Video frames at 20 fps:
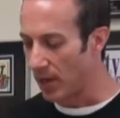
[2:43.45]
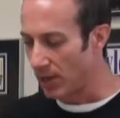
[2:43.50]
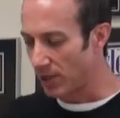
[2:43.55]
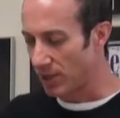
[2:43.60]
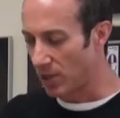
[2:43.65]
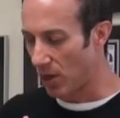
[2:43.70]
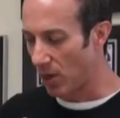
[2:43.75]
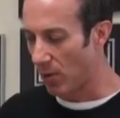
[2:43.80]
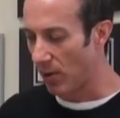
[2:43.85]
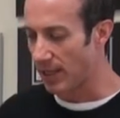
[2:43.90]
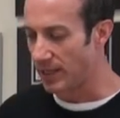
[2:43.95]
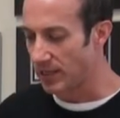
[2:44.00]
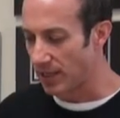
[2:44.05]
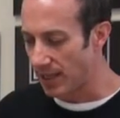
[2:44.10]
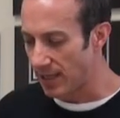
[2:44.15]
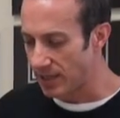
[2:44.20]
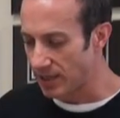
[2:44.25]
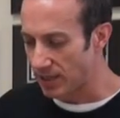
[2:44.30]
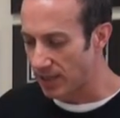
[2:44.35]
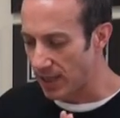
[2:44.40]
So
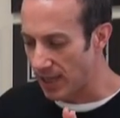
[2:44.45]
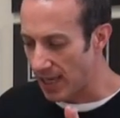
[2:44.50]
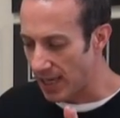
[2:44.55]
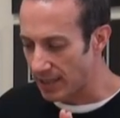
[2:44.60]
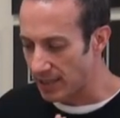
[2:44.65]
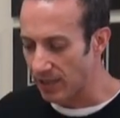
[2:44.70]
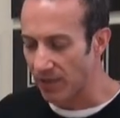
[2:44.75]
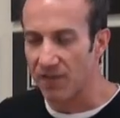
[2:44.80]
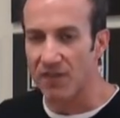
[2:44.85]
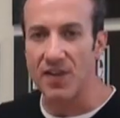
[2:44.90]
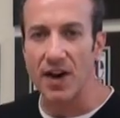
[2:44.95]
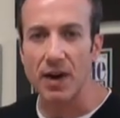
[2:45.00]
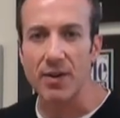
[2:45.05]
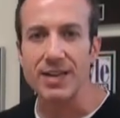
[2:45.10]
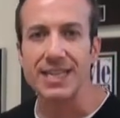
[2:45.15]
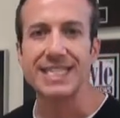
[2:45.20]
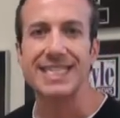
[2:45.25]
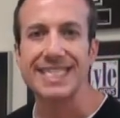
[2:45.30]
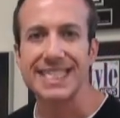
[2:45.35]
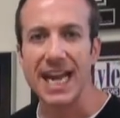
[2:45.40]
it's a
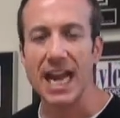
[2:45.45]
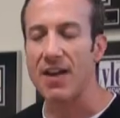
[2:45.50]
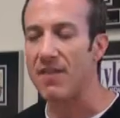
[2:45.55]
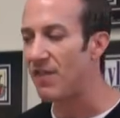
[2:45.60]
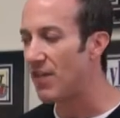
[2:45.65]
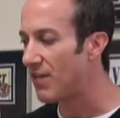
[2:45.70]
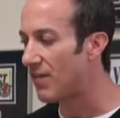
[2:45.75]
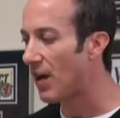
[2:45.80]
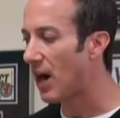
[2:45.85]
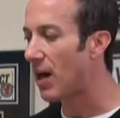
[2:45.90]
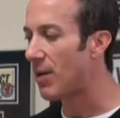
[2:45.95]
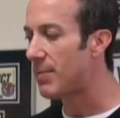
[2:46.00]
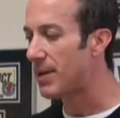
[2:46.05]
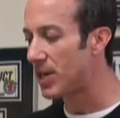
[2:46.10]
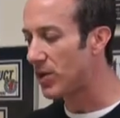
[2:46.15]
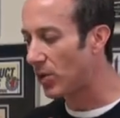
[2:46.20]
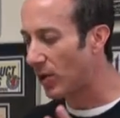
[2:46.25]
very safe environment.